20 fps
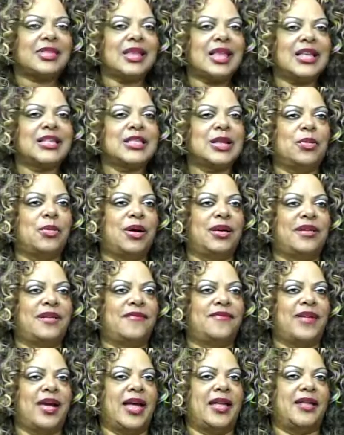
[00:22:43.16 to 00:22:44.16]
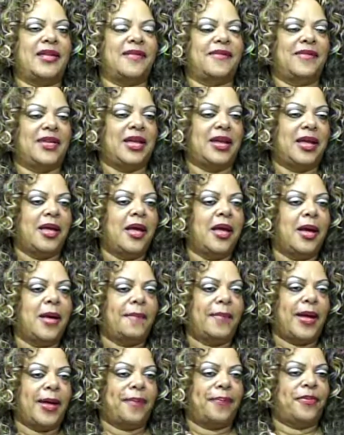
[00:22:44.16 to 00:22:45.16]
Someone invented
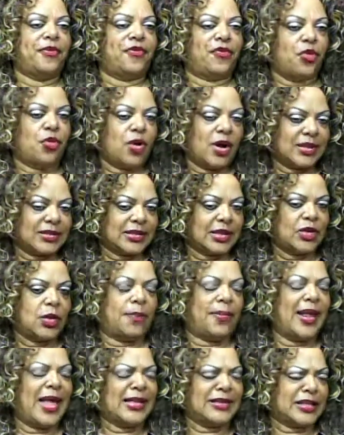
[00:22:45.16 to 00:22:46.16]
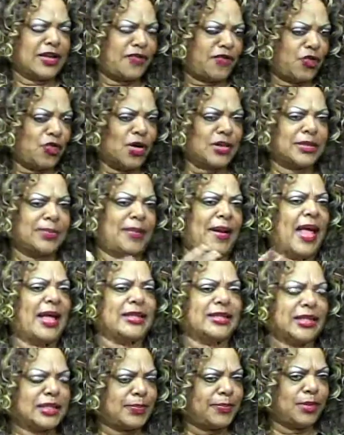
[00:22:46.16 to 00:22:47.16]
paper forks, plastic forks,
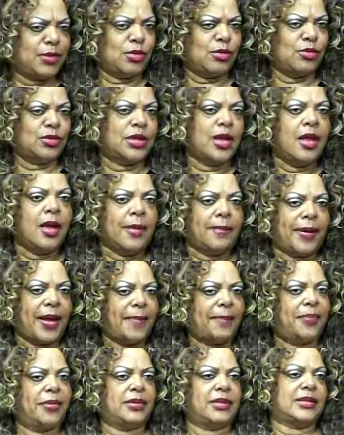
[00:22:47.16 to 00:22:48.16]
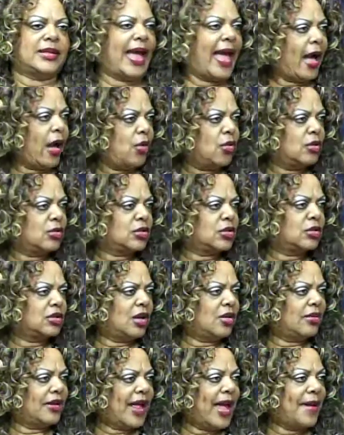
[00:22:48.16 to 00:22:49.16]
plastic spoons, paper towels,
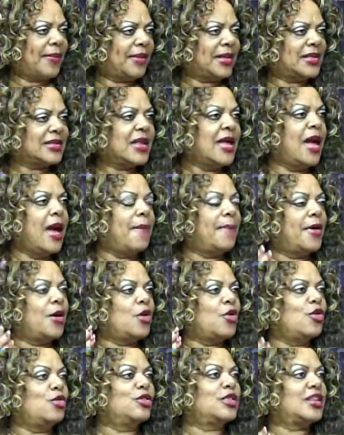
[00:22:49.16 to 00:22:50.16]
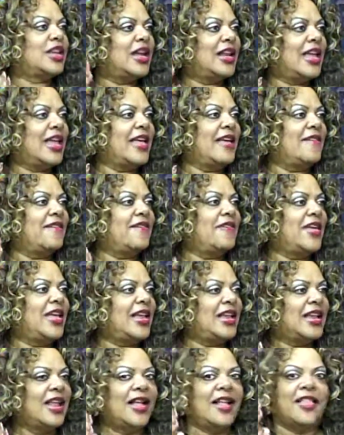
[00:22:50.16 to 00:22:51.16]
napkins. But who's gonna
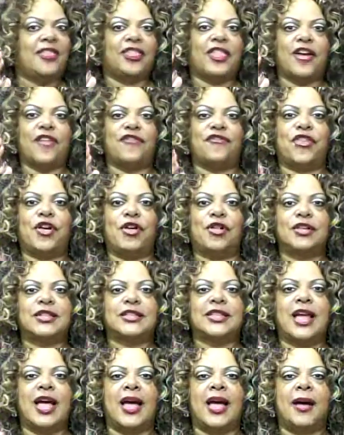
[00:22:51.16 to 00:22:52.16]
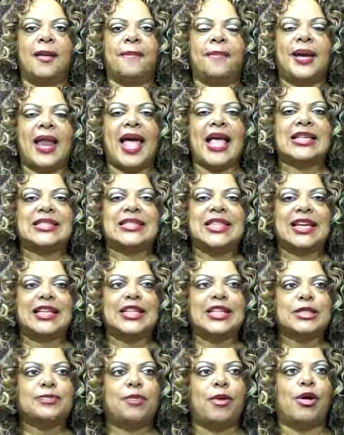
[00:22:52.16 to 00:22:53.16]
invent the first plastic
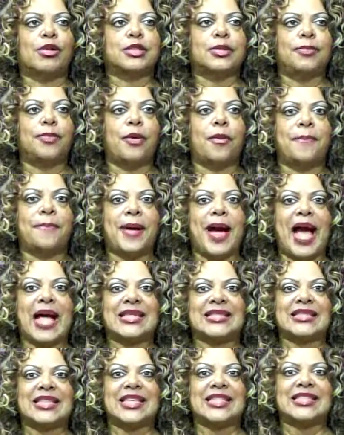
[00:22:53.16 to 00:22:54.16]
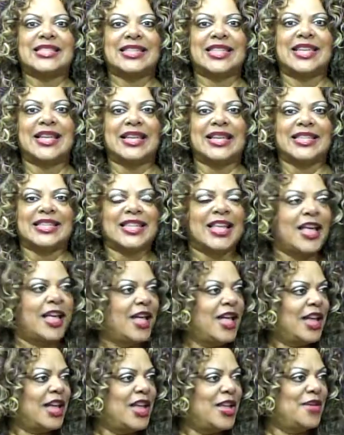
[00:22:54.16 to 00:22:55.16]
disposable pots and skillets?
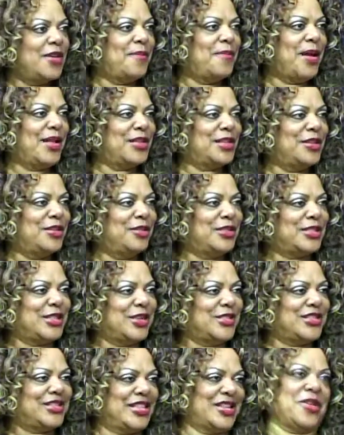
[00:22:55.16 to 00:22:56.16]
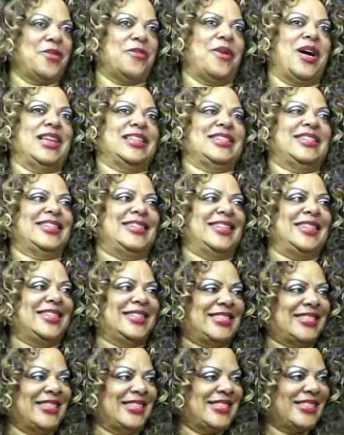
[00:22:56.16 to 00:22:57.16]
Can you imagine who's so sick of washing
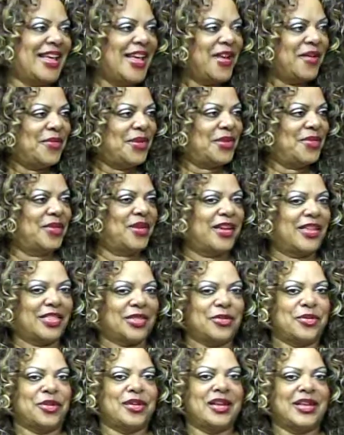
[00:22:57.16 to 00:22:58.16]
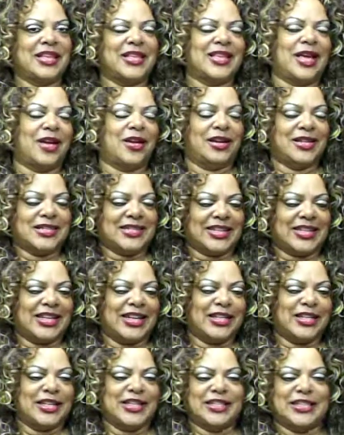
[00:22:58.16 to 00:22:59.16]
dishes when you get through cooking and the
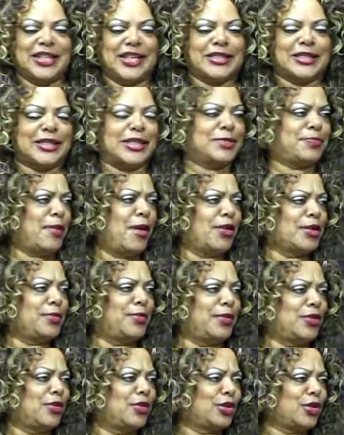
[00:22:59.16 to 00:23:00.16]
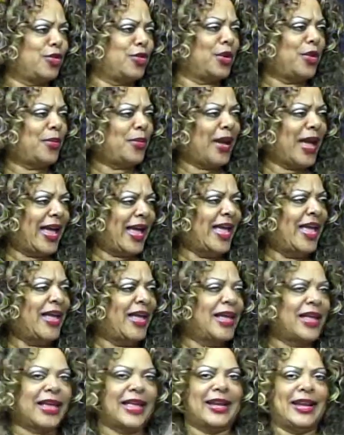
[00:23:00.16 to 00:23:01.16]
skillet is just disposable, you throw it away,
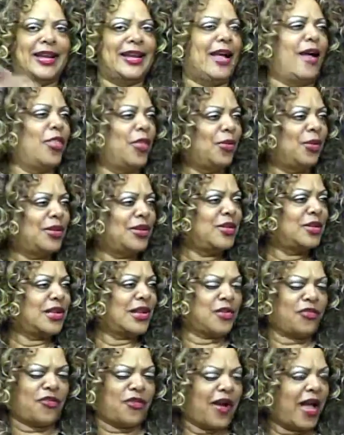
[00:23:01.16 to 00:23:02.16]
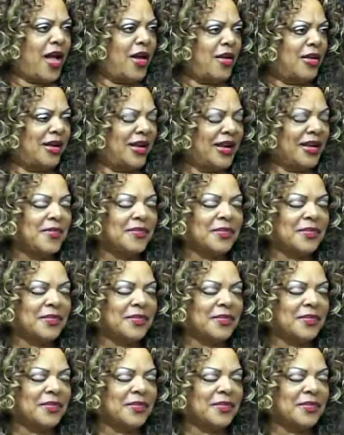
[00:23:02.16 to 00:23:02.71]
get another one, you can fry on it.